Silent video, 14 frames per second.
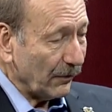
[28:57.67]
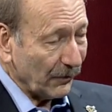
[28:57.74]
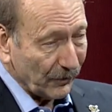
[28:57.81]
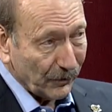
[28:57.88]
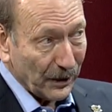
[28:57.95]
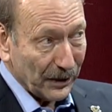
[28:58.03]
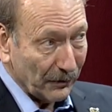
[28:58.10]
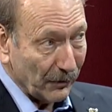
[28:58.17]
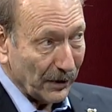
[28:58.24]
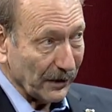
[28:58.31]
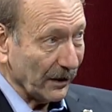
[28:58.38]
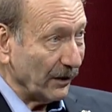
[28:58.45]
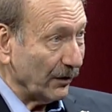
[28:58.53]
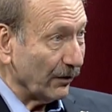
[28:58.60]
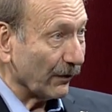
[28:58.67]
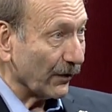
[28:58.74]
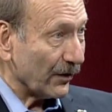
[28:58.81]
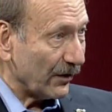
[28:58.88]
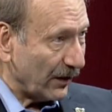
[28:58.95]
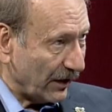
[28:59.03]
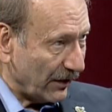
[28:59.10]
within the
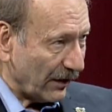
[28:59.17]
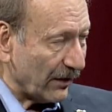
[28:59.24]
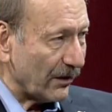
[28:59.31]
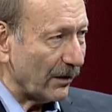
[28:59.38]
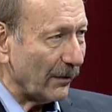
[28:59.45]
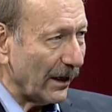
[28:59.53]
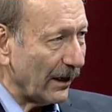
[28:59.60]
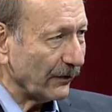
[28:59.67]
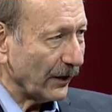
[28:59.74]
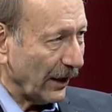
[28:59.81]
university system, I have to